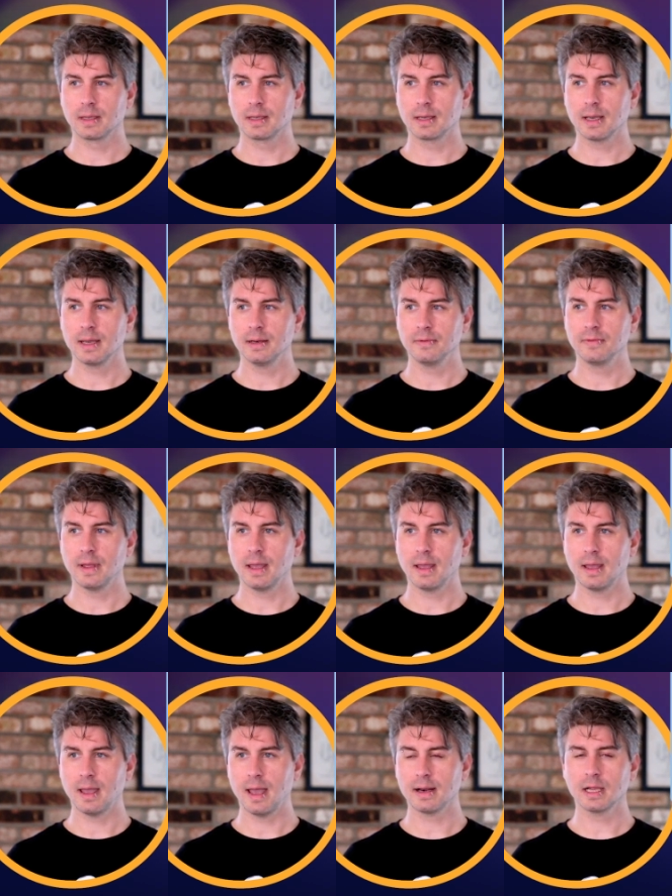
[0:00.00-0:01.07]
kind of
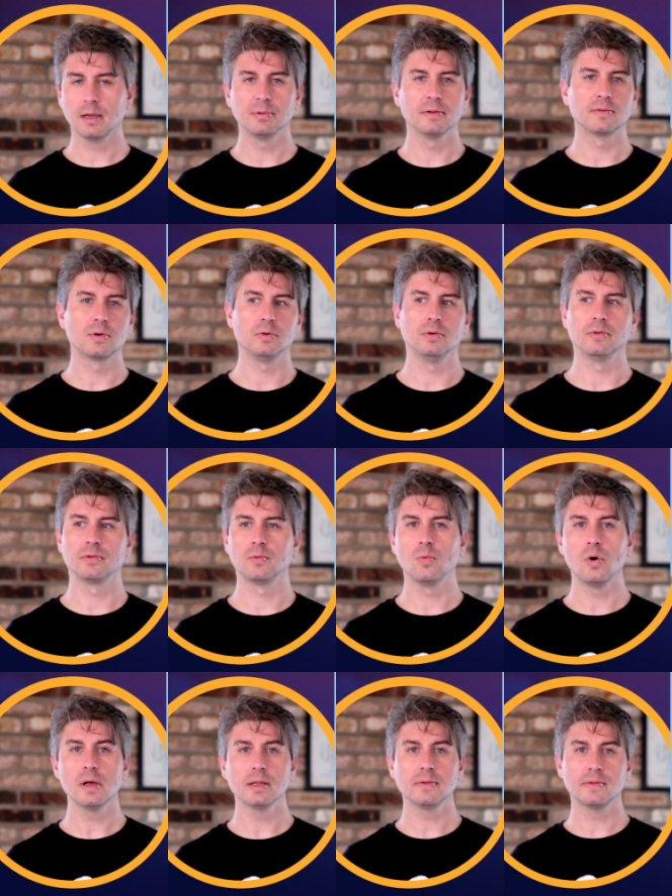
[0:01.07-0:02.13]
had a couple of goals.
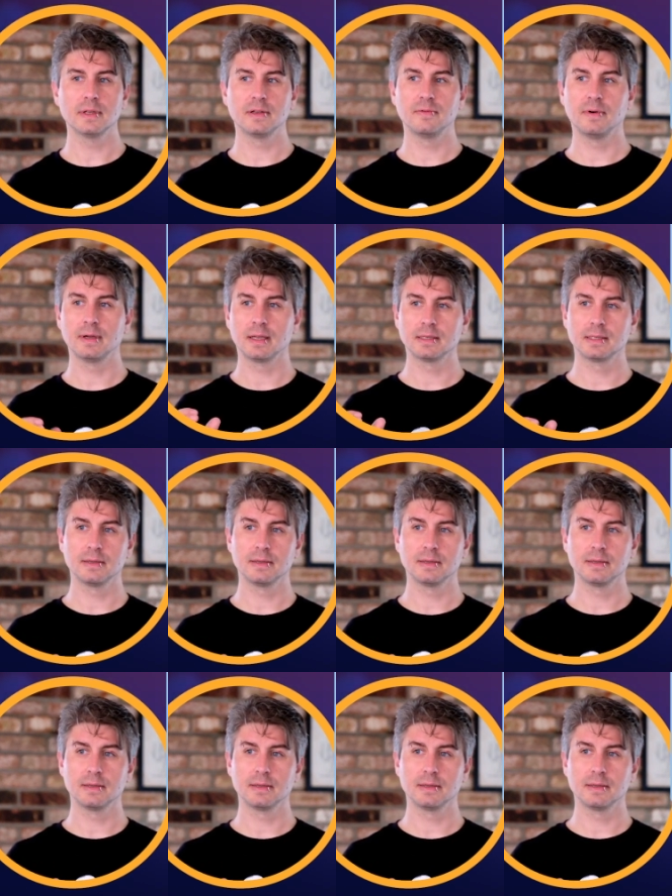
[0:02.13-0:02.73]
One is to define,